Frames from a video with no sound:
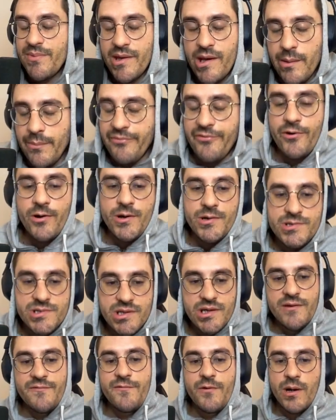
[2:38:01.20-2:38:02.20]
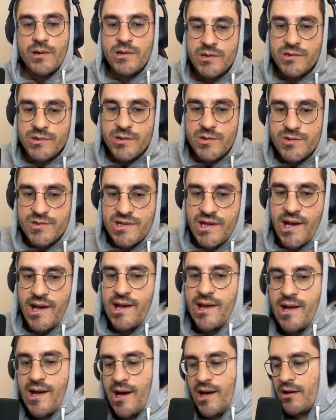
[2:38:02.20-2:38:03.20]
up front. If you are not using
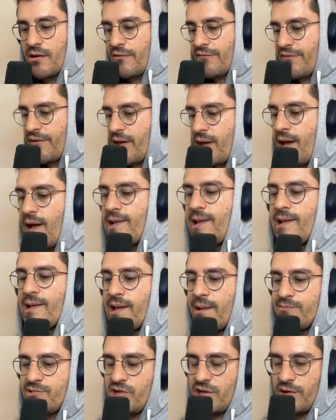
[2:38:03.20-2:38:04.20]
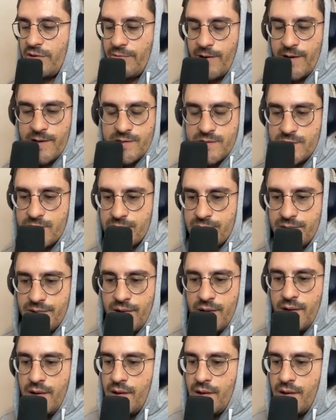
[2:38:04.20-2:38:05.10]
any kind of LLM generator